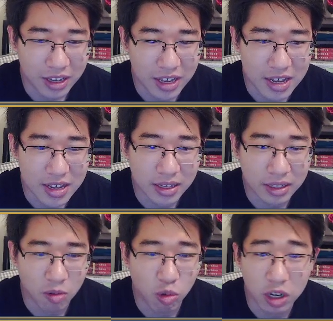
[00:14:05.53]

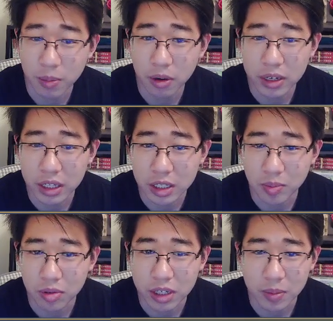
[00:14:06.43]
is winnable at this
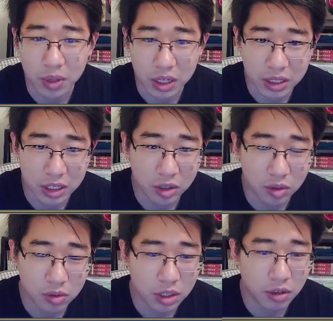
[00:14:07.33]
point, because they
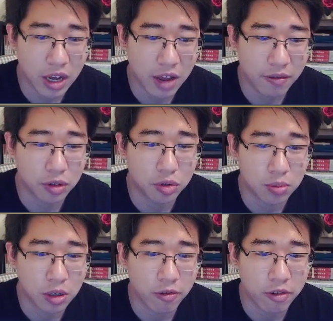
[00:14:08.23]
do still have a
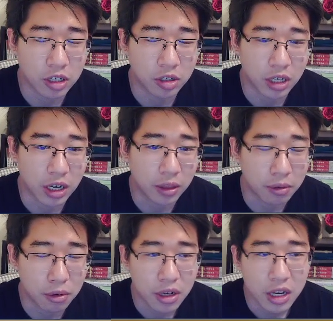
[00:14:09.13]
Azumarill for us to get
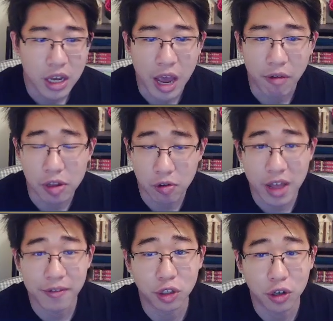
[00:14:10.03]
through, and we don't
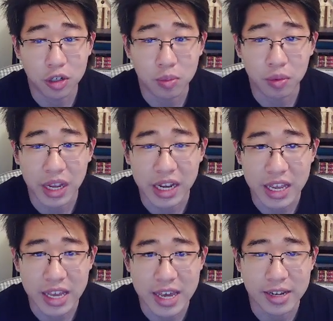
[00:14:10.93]
have a charge move that
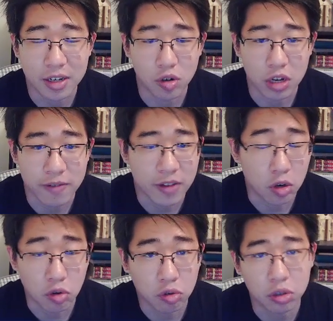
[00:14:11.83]
can hit
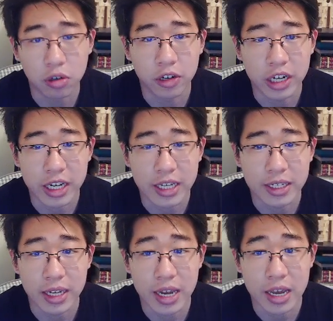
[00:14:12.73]
even neutral
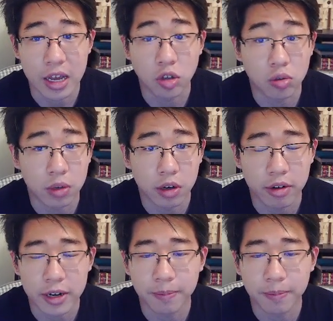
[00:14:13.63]
against a Azumarill, right?